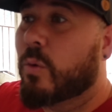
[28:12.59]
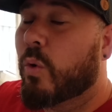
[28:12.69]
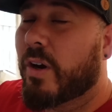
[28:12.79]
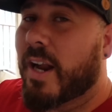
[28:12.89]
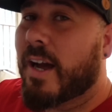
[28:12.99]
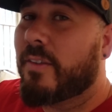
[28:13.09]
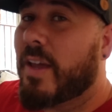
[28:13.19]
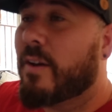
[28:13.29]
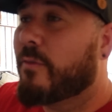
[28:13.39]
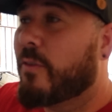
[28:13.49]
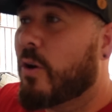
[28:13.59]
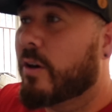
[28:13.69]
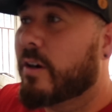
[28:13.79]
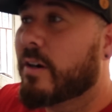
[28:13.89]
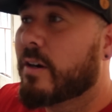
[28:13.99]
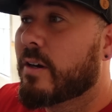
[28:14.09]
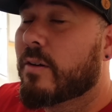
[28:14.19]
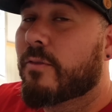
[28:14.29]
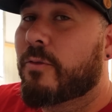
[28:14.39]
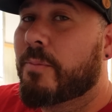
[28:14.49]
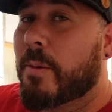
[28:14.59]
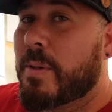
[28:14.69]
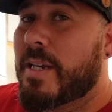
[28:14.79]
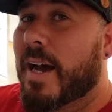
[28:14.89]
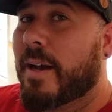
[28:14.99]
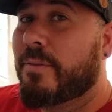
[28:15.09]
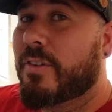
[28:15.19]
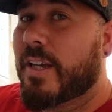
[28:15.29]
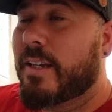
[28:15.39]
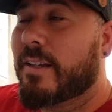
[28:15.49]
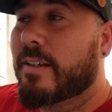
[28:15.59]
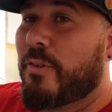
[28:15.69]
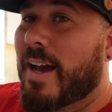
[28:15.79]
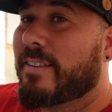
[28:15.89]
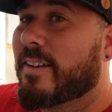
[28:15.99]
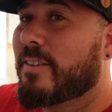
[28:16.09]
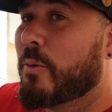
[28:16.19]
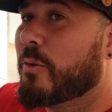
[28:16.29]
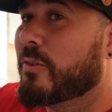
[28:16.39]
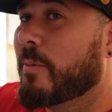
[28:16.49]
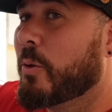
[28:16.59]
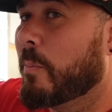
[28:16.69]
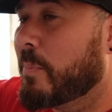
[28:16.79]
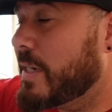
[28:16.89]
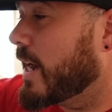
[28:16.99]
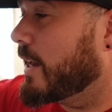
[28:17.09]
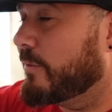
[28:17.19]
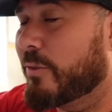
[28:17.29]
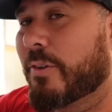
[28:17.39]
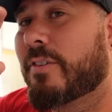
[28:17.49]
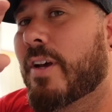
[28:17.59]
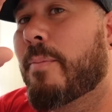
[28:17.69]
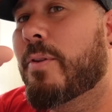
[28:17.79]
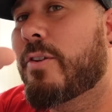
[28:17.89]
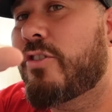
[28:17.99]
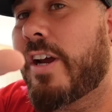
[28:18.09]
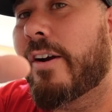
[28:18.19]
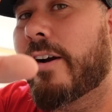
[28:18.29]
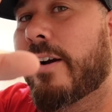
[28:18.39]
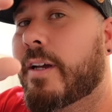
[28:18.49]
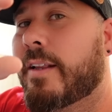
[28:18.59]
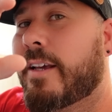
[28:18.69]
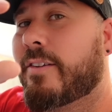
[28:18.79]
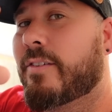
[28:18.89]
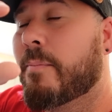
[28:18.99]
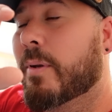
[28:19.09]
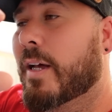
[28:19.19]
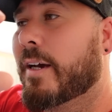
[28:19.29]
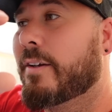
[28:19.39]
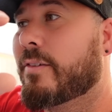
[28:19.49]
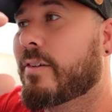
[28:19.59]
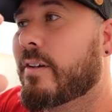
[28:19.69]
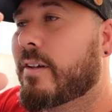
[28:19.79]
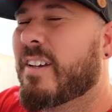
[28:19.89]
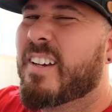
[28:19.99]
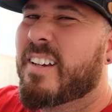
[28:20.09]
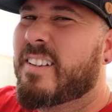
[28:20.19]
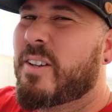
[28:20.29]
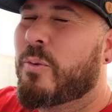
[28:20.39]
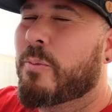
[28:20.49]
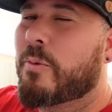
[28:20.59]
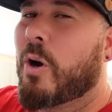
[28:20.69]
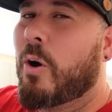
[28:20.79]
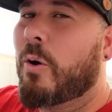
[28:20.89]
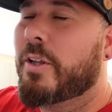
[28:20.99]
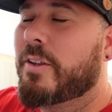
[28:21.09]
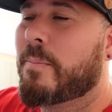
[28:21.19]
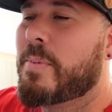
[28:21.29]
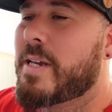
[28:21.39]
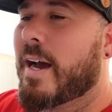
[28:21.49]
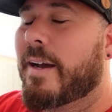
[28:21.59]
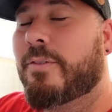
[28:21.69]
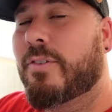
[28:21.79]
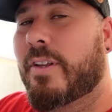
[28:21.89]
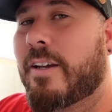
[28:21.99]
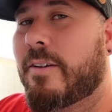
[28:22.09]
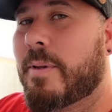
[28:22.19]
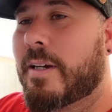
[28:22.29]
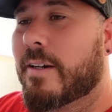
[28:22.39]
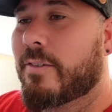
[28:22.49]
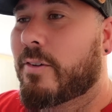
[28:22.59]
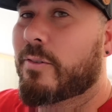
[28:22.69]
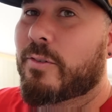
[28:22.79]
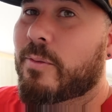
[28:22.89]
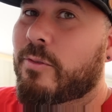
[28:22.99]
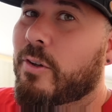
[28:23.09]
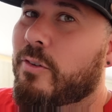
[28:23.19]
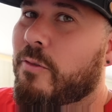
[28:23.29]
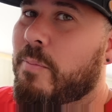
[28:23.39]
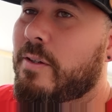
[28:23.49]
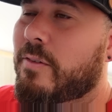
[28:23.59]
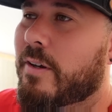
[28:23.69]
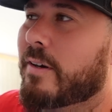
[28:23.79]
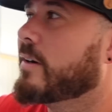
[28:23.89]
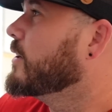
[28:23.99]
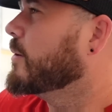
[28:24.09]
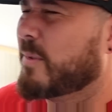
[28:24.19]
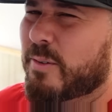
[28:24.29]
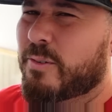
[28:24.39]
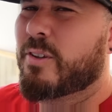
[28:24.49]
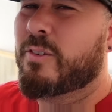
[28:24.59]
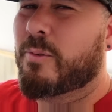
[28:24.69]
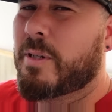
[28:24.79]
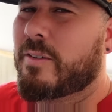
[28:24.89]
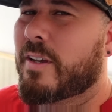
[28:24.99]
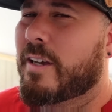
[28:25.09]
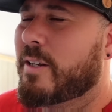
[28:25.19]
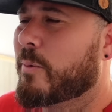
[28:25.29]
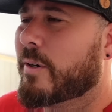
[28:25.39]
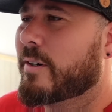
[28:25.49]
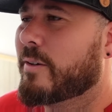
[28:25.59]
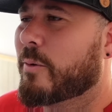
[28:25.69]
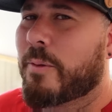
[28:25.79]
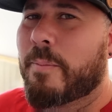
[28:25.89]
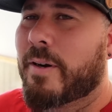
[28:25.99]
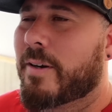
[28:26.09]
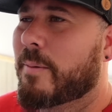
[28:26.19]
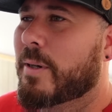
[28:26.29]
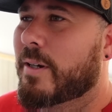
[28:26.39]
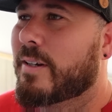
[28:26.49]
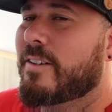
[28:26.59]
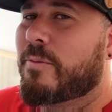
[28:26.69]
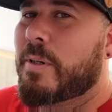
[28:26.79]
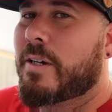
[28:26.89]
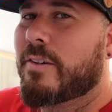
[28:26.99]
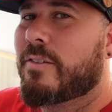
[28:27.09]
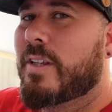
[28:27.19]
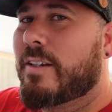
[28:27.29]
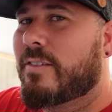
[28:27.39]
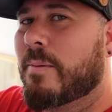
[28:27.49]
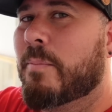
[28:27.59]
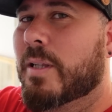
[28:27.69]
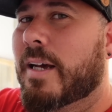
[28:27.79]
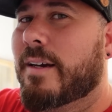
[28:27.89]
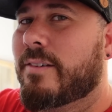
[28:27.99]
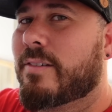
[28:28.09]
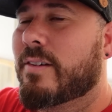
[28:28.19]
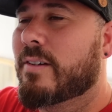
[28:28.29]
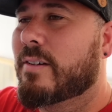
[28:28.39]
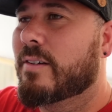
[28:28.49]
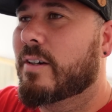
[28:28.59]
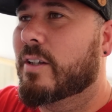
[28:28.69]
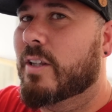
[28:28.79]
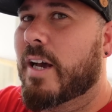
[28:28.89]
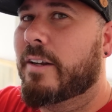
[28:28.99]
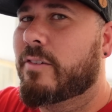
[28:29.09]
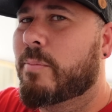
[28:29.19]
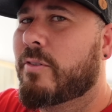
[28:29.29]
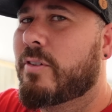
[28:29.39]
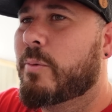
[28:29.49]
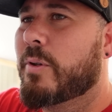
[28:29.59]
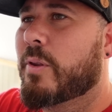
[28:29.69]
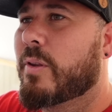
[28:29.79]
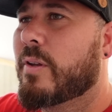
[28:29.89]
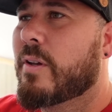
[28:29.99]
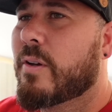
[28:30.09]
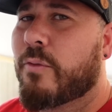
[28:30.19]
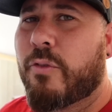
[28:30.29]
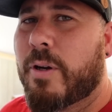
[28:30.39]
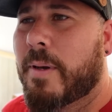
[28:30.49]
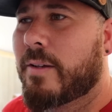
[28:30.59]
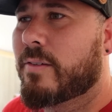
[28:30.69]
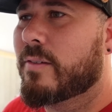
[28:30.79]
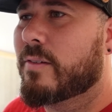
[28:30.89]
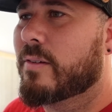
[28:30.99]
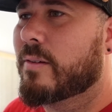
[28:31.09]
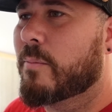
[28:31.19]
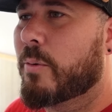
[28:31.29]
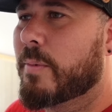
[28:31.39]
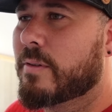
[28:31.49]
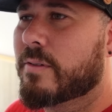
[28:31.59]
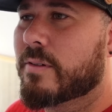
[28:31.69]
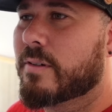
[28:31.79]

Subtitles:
We're not that far from the beehive state. In fact, there was some little beehives on the top of the chair, and they symbolize it. They don't call it the beehive state because there's tons of bees there. I mean, there's tons of bees anywhere in North America, but it's because they symbolize a lot, especially with Freemasons and Mormons.